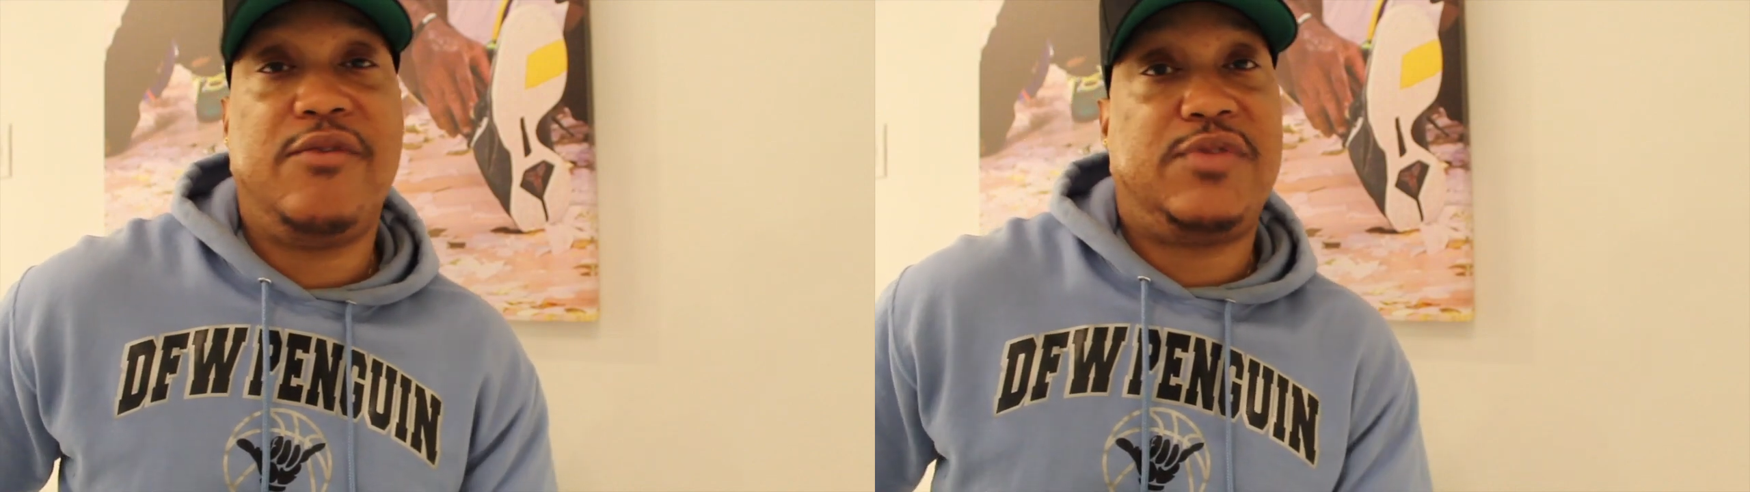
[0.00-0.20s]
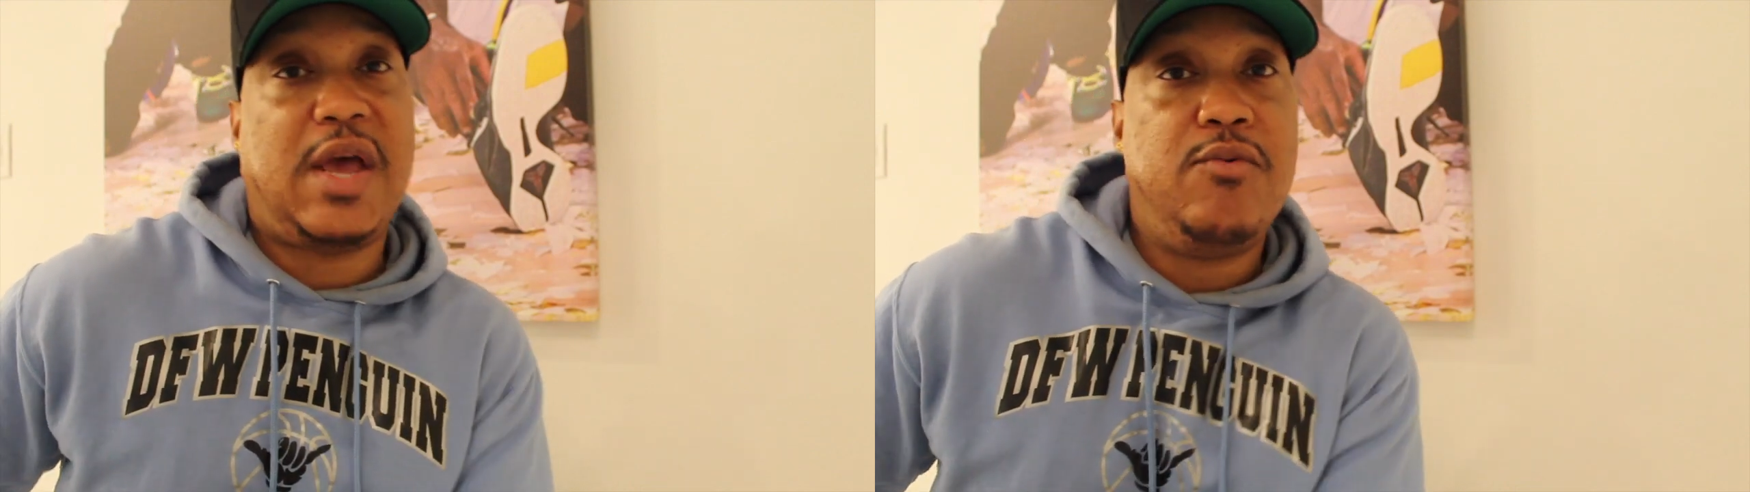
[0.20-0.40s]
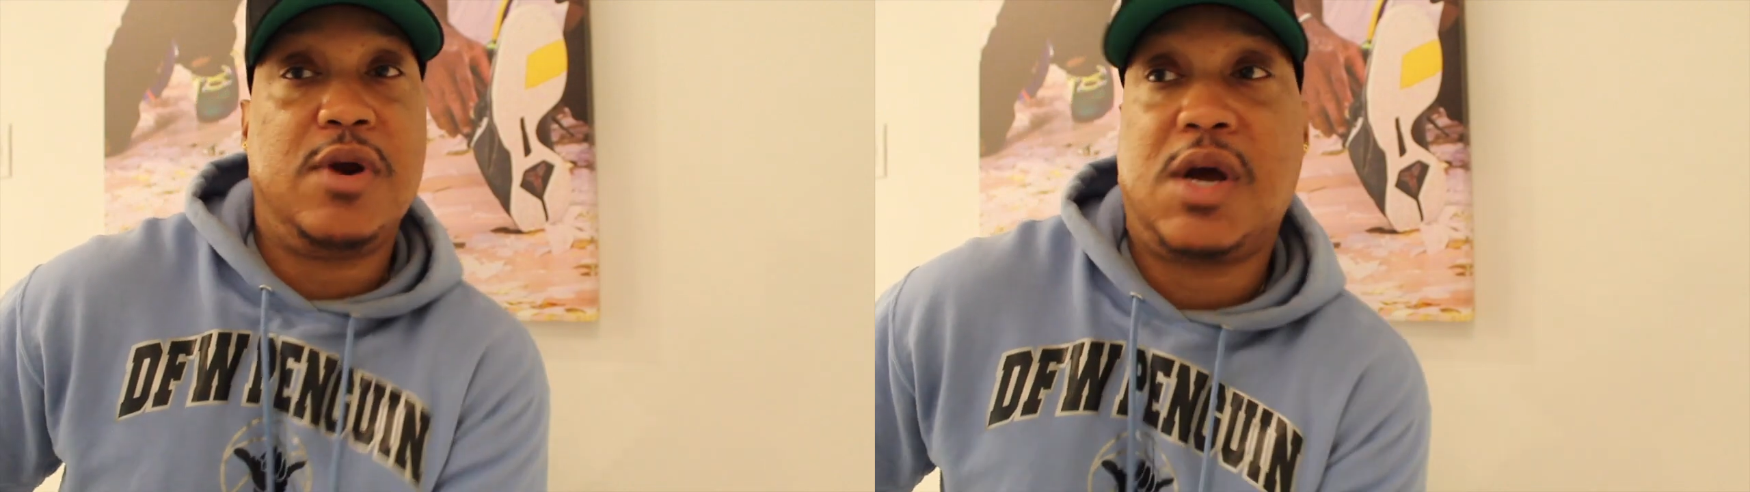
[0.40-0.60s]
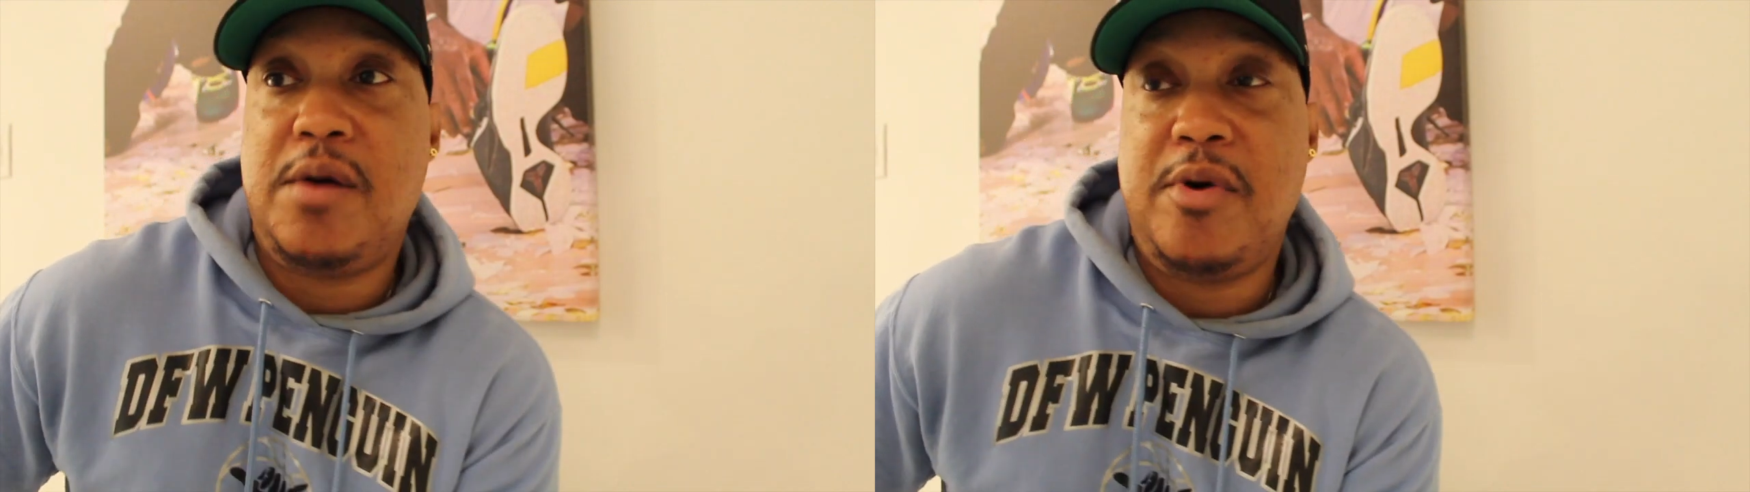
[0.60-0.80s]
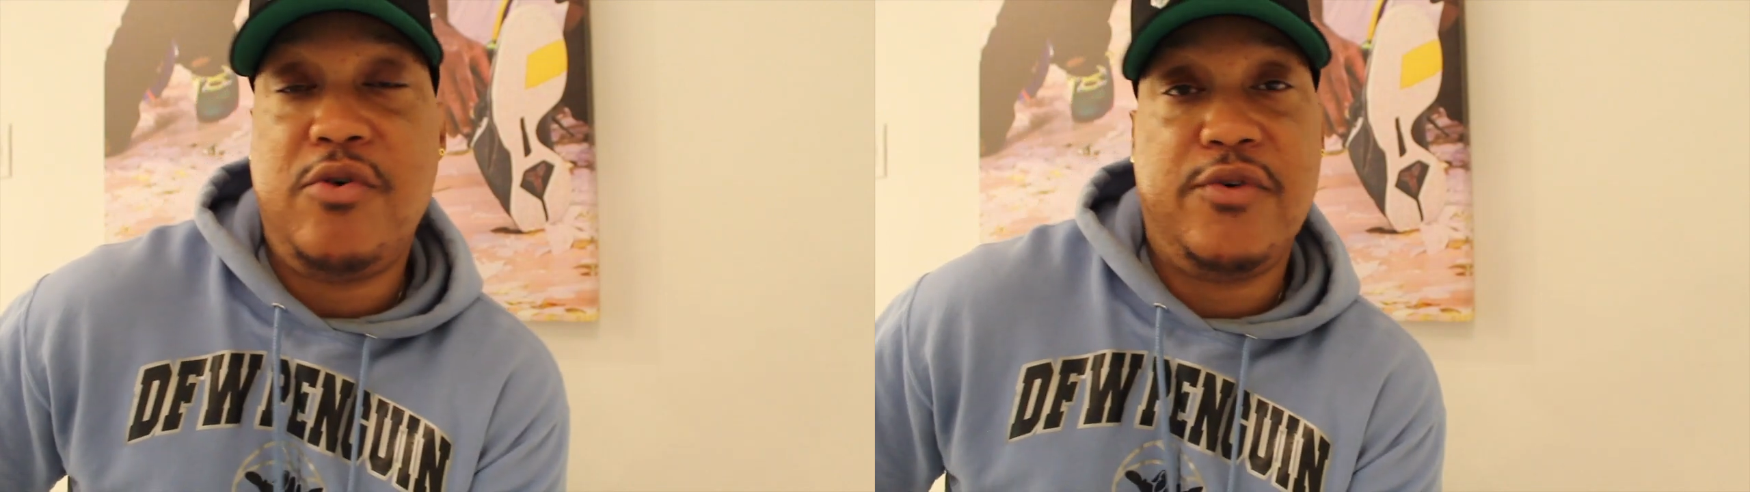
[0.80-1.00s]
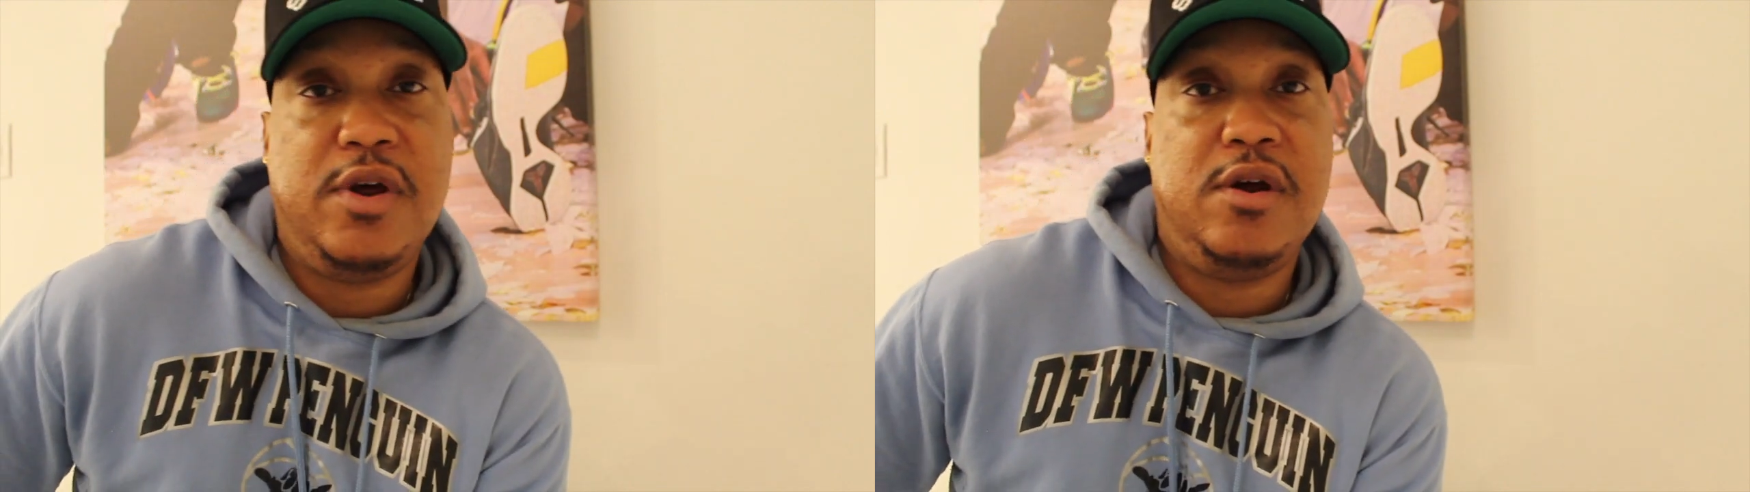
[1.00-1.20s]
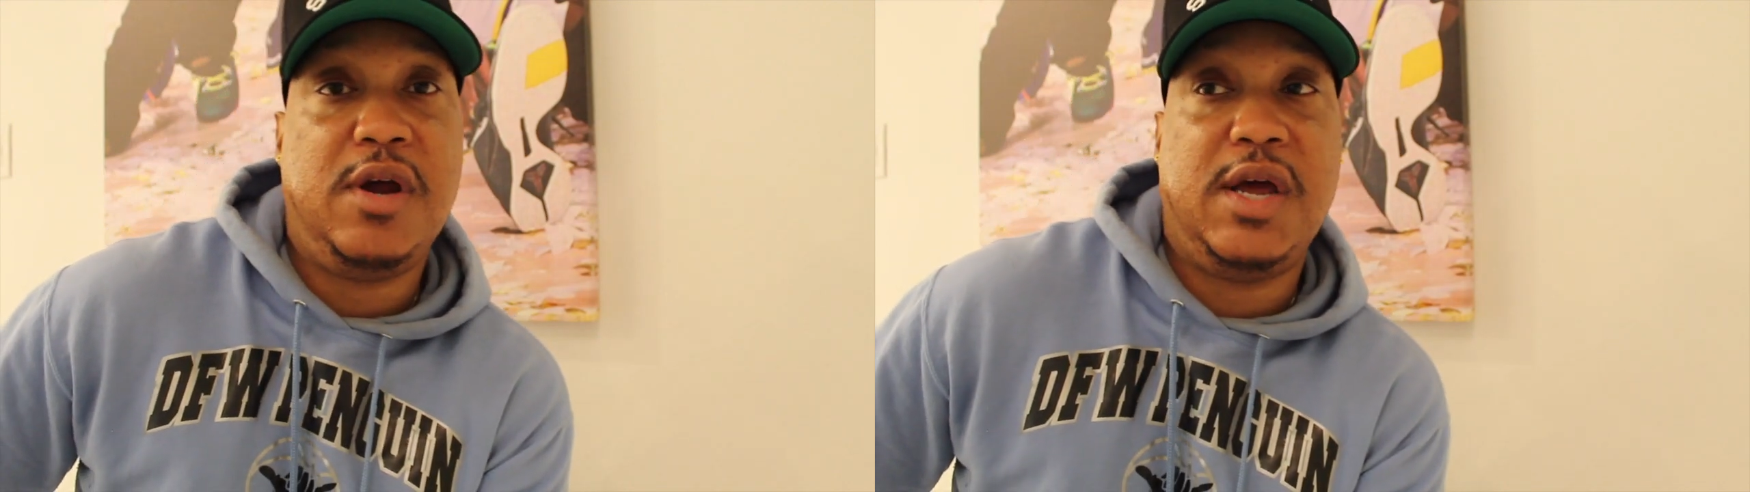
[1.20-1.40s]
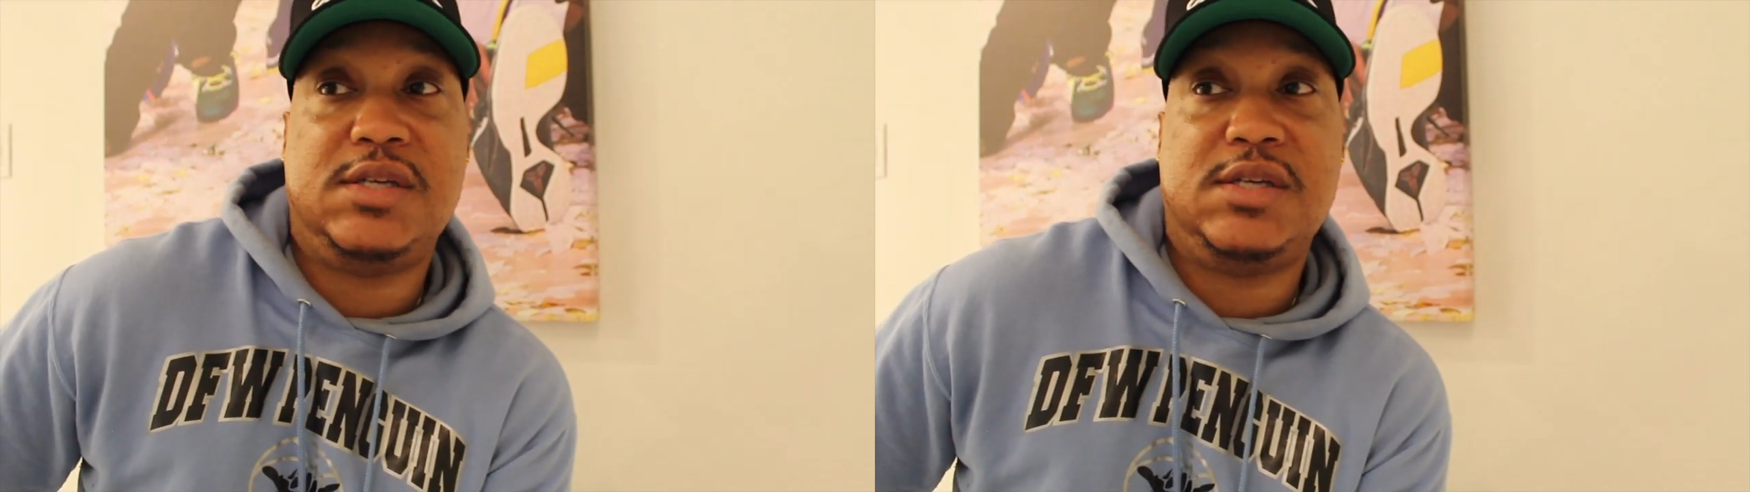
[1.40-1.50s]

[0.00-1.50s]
if they want to come over here